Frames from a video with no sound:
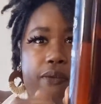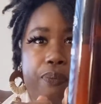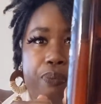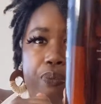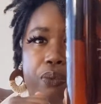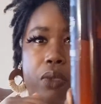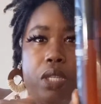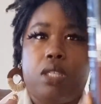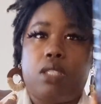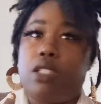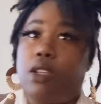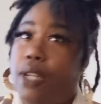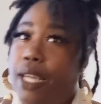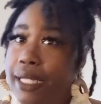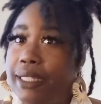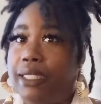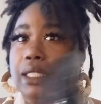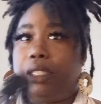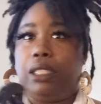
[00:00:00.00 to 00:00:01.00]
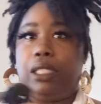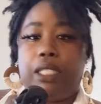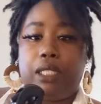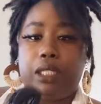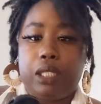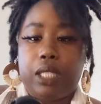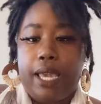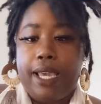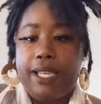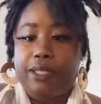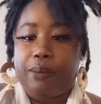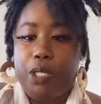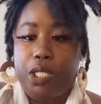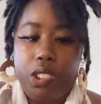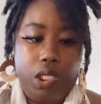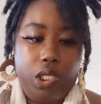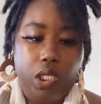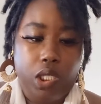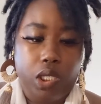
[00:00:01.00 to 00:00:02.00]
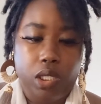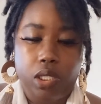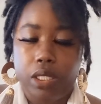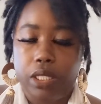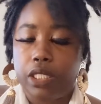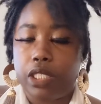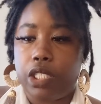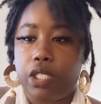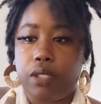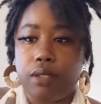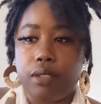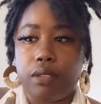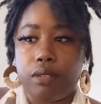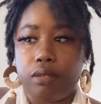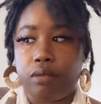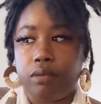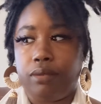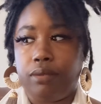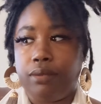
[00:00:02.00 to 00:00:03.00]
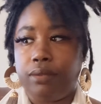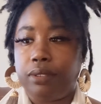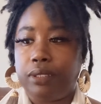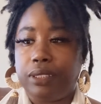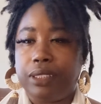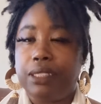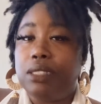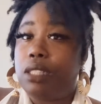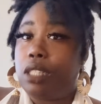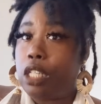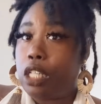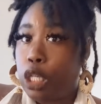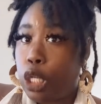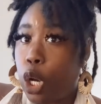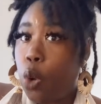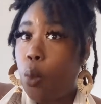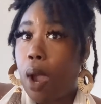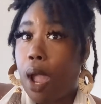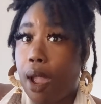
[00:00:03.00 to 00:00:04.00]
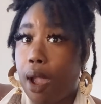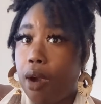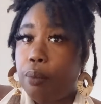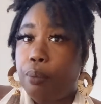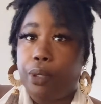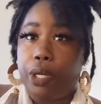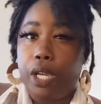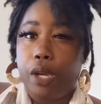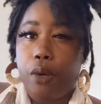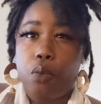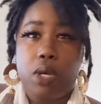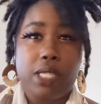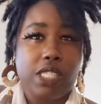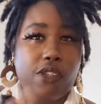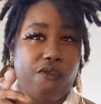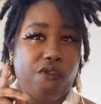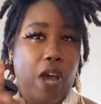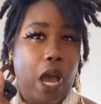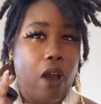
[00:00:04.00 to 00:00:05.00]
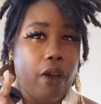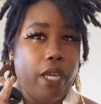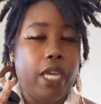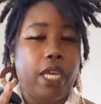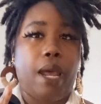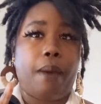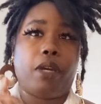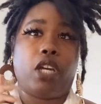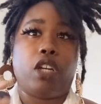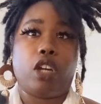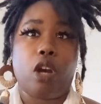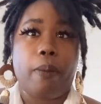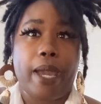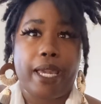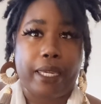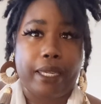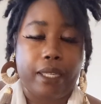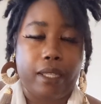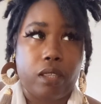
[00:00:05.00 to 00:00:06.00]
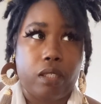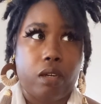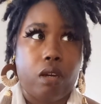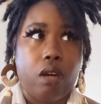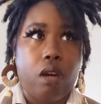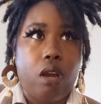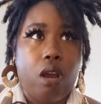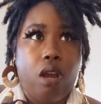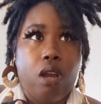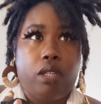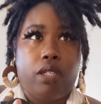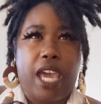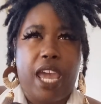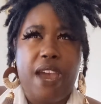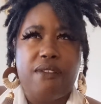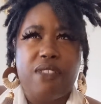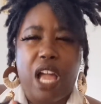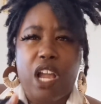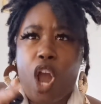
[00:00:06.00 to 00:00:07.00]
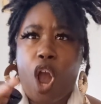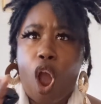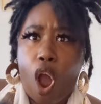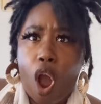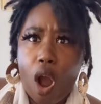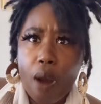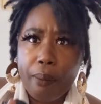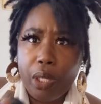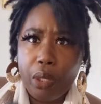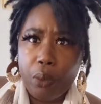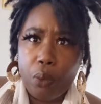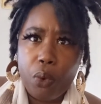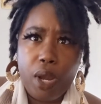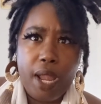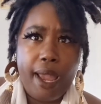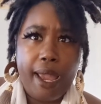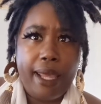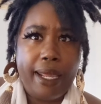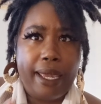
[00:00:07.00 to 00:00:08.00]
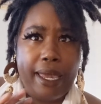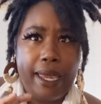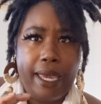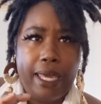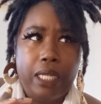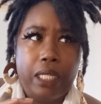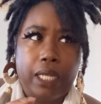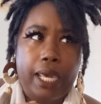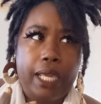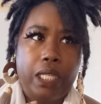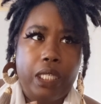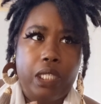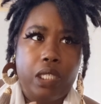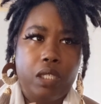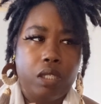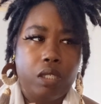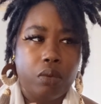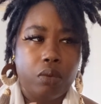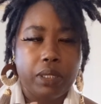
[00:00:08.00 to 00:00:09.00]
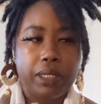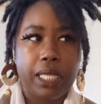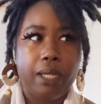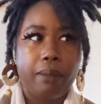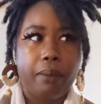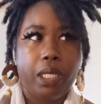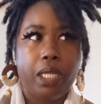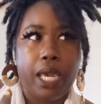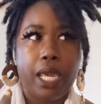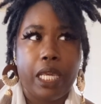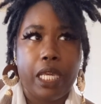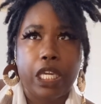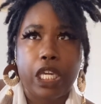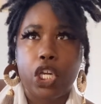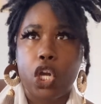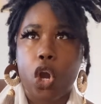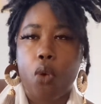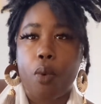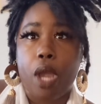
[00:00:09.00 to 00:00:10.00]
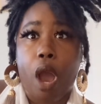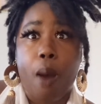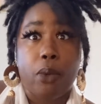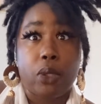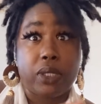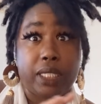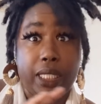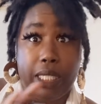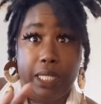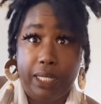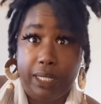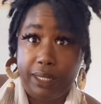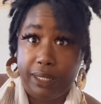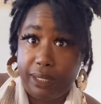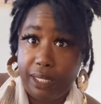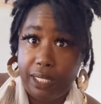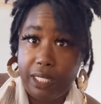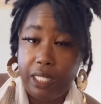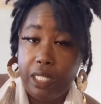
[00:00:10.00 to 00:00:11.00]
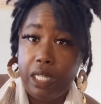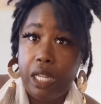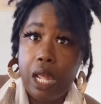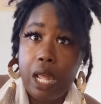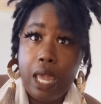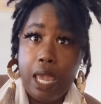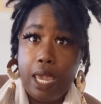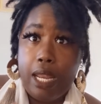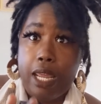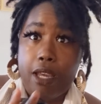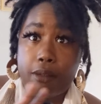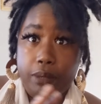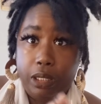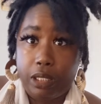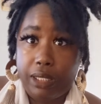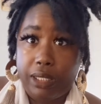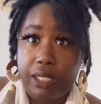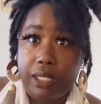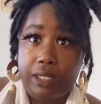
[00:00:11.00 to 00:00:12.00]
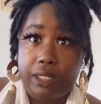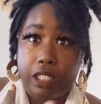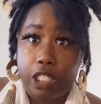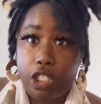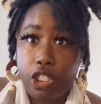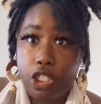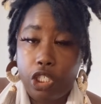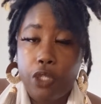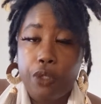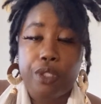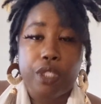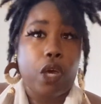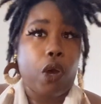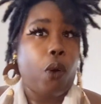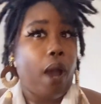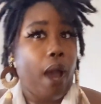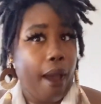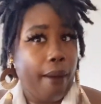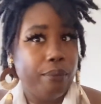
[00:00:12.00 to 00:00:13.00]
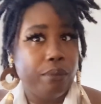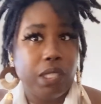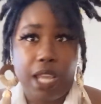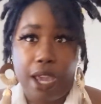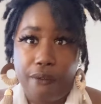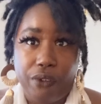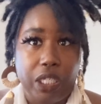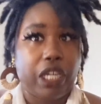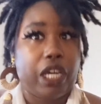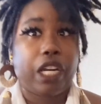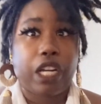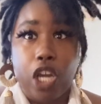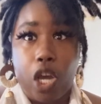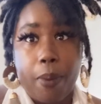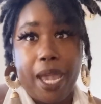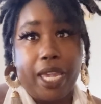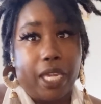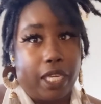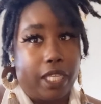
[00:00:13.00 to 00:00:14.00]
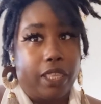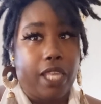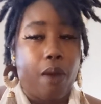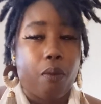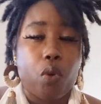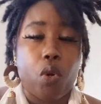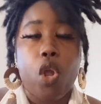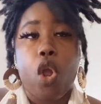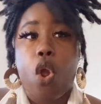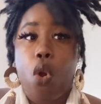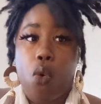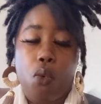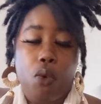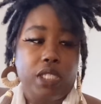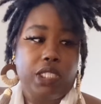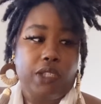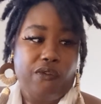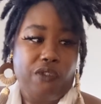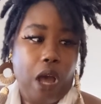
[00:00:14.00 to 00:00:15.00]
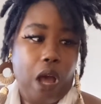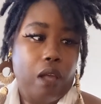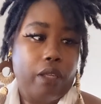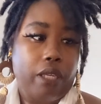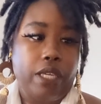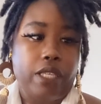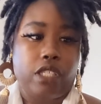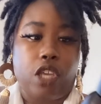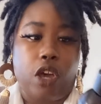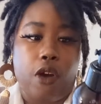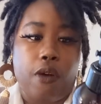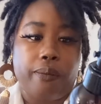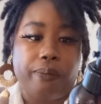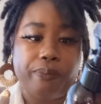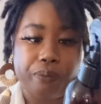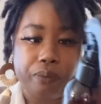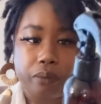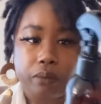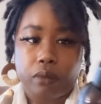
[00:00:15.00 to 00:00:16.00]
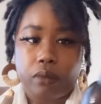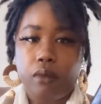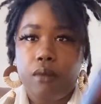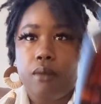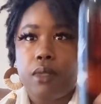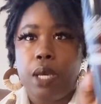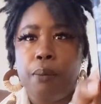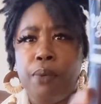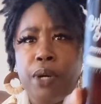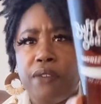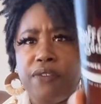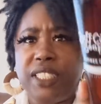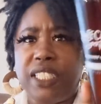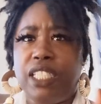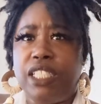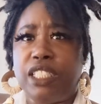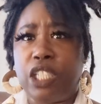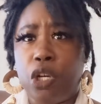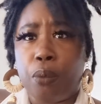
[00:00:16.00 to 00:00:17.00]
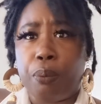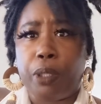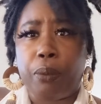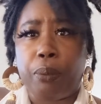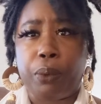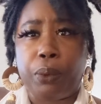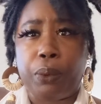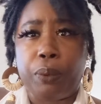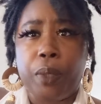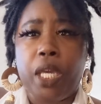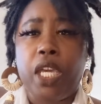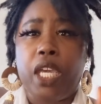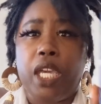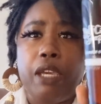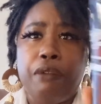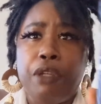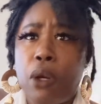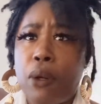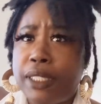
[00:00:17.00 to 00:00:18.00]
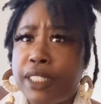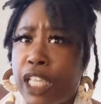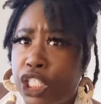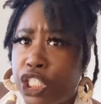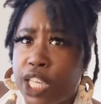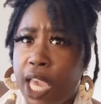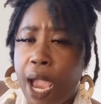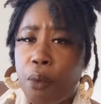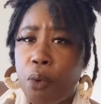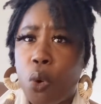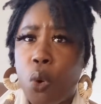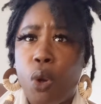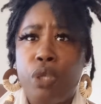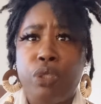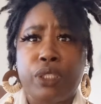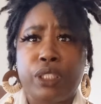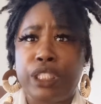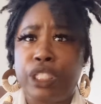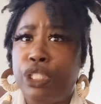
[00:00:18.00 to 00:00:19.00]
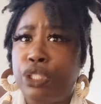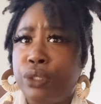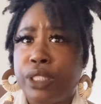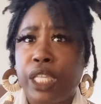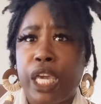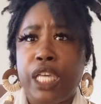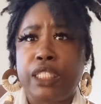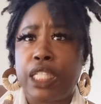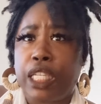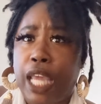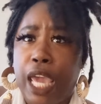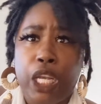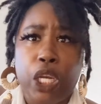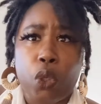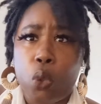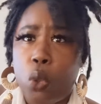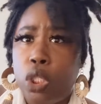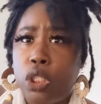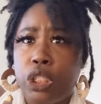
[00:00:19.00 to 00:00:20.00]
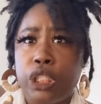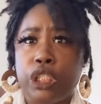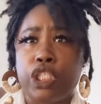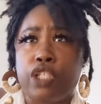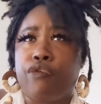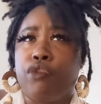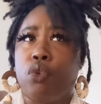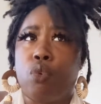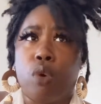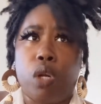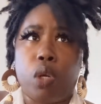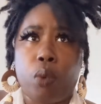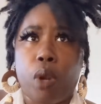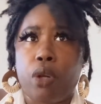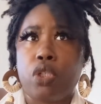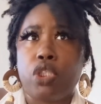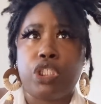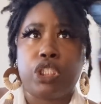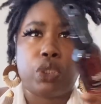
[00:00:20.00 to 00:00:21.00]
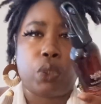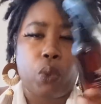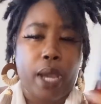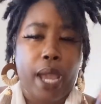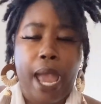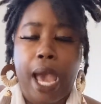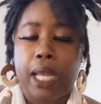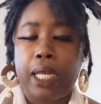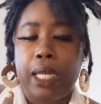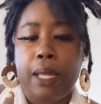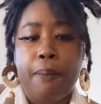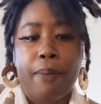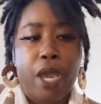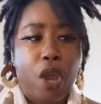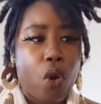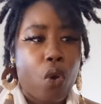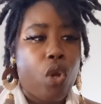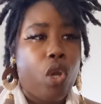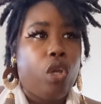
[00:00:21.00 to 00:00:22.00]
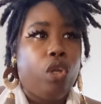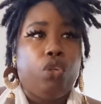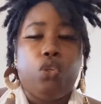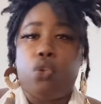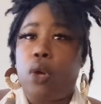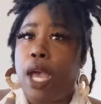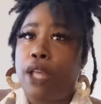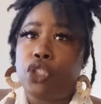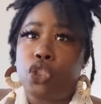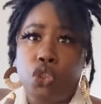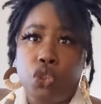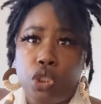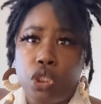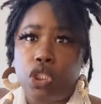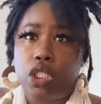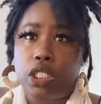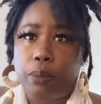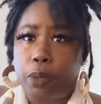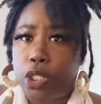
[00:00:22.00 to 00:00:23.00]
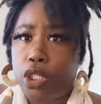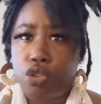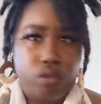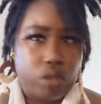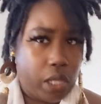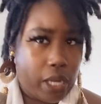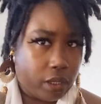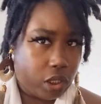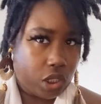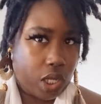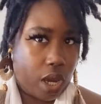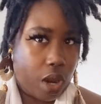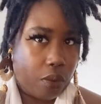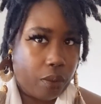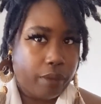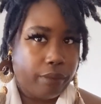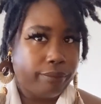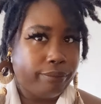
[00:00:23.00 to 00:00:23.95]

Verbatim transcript: So that's good, it'll last me until a oh, while but once the fall hit i'm gonna go back and get the they have like an almond one and the lady was telling me that it can go with almost any scent and helps the scent stick to you so i'm definitely gonna go back and get that one once the fall hits so Buff City Soap people. Even though it's a shower oil, you can still use it as a daily oil just if you're going to work or just going out and about. You don't have to use it just because you get out the shower.